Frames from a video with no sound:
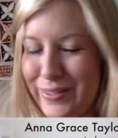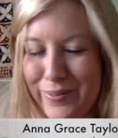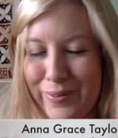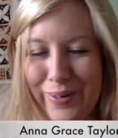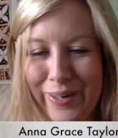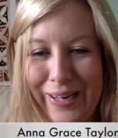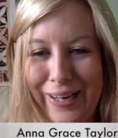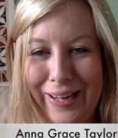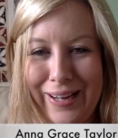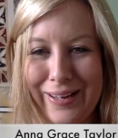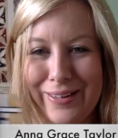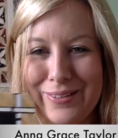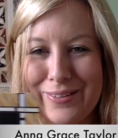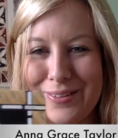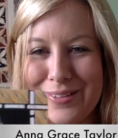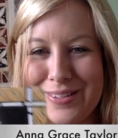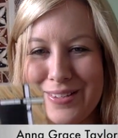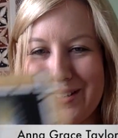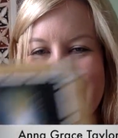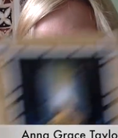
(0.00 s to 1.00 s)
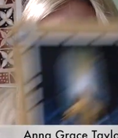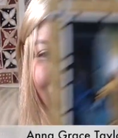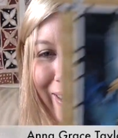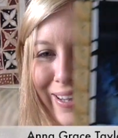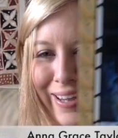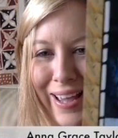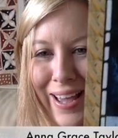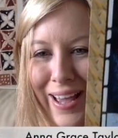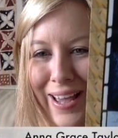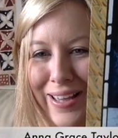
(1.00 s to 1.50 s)
really
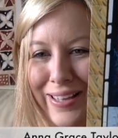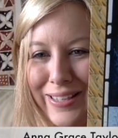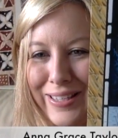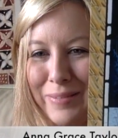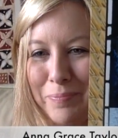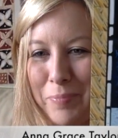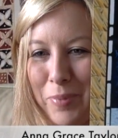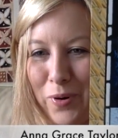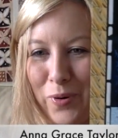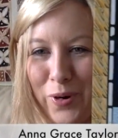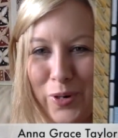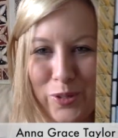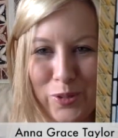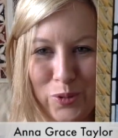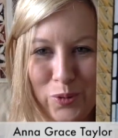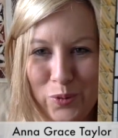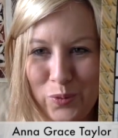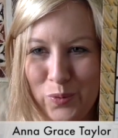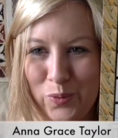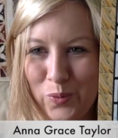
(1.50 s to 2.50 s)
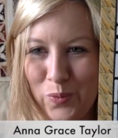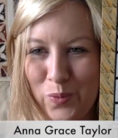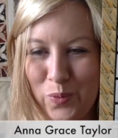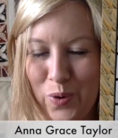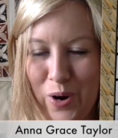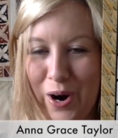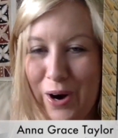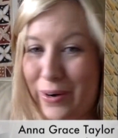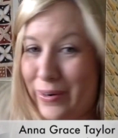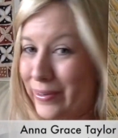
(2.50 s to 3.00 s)
interesting spiritual
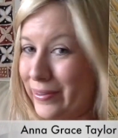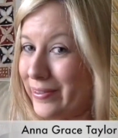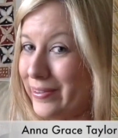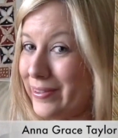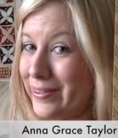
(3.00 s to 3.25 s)
growth.